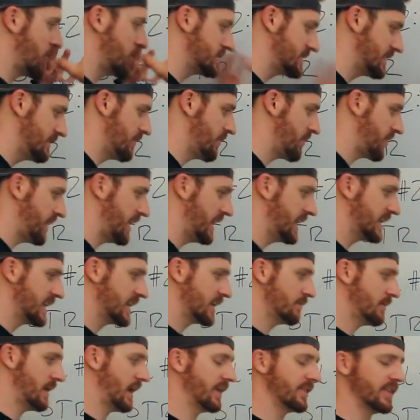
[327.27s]
I wasn't even
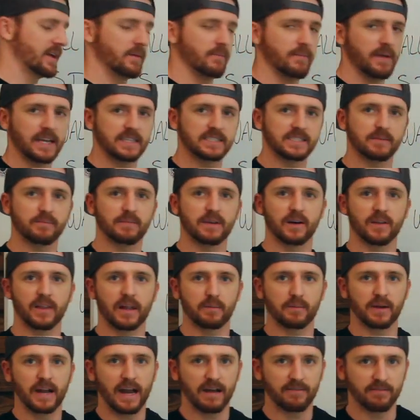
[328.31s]
thinking about that amazing meal
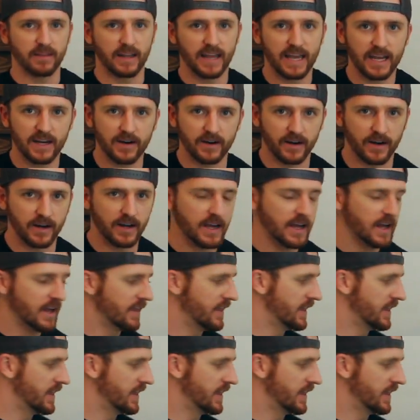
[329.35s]
that I'm gonna have later.